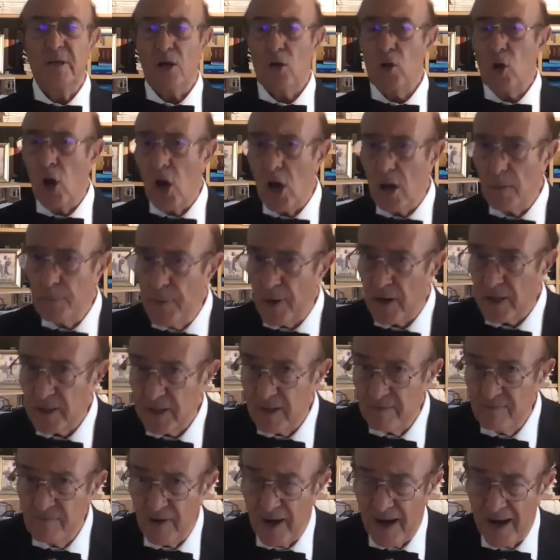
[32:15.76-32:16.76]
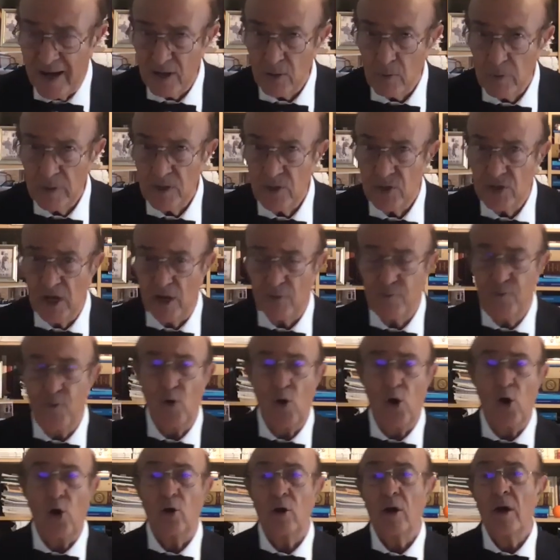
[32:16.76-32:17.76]
a corporate environment,
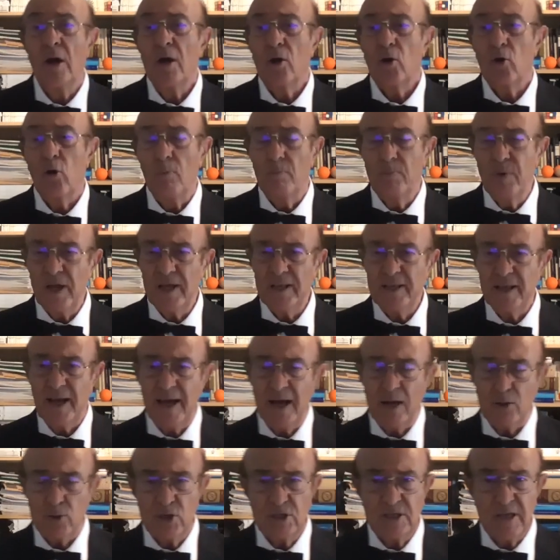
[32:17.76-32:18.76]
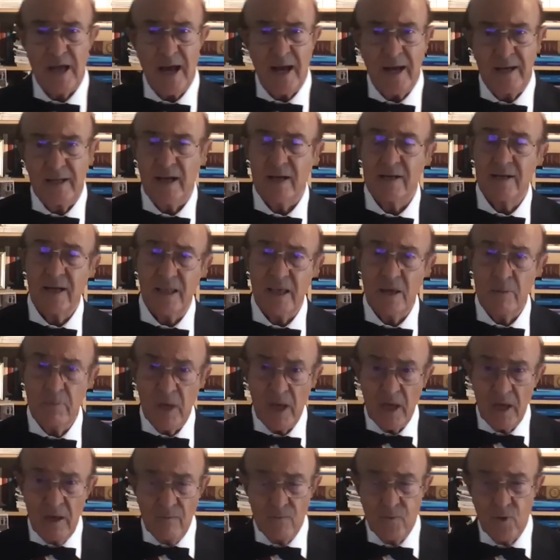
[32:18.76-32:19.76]
therefore completely outside
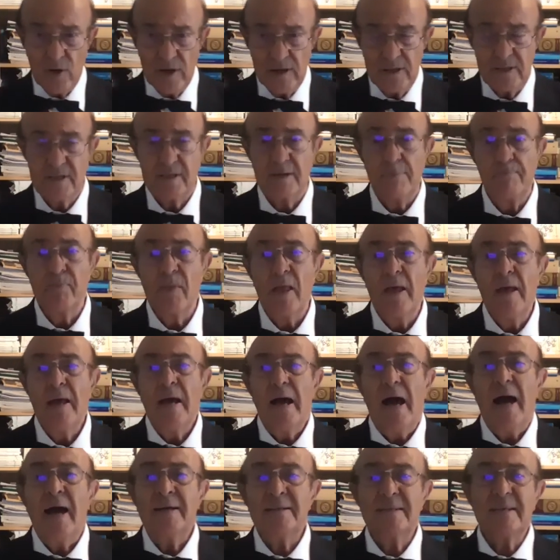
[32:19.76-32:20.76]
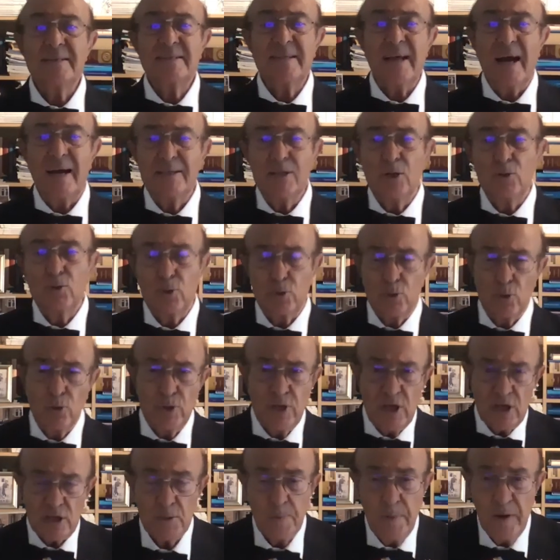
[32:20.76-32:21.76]
academic influence, I decided to do
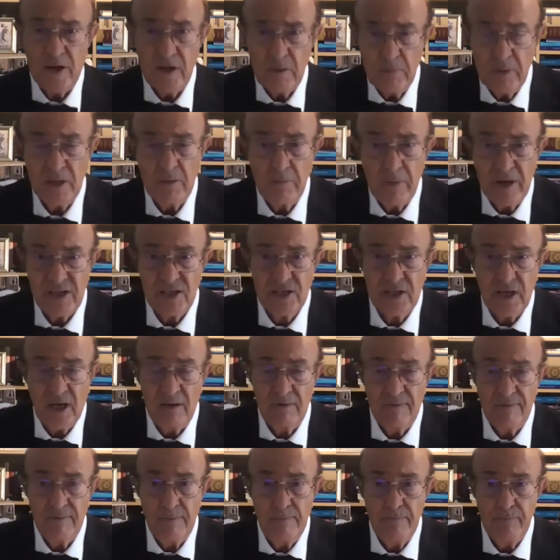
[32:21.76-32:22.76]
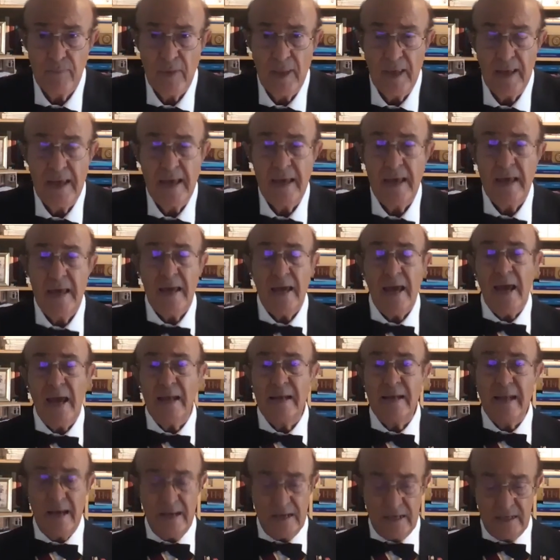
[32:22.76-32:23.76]
the experiment myself.
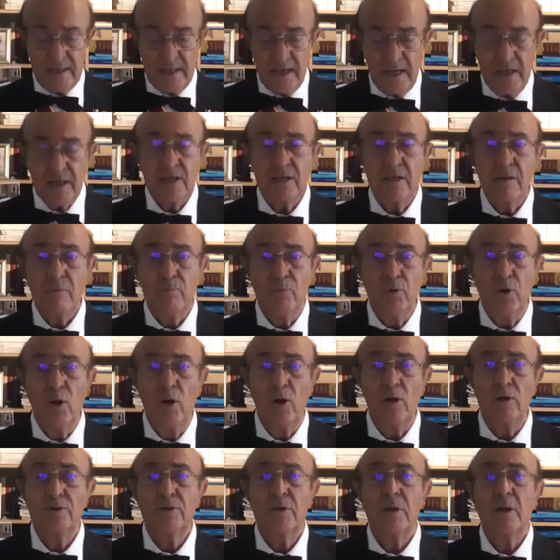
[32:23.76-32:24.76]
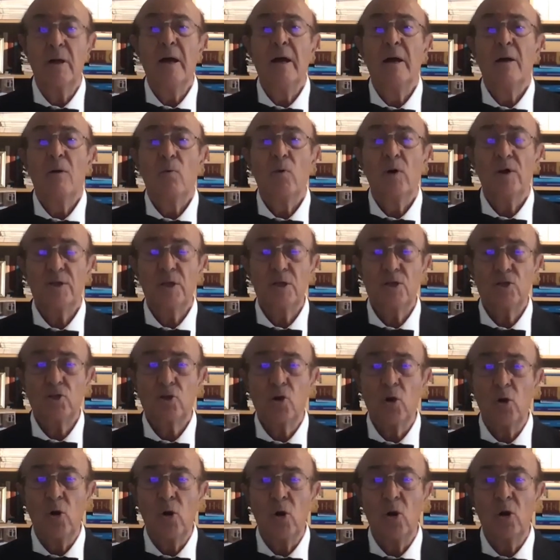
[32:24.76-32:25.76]
And I did build what is
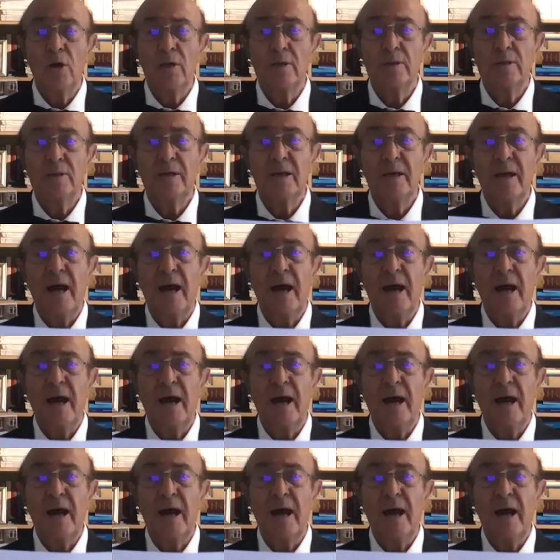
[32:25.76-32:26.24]
called the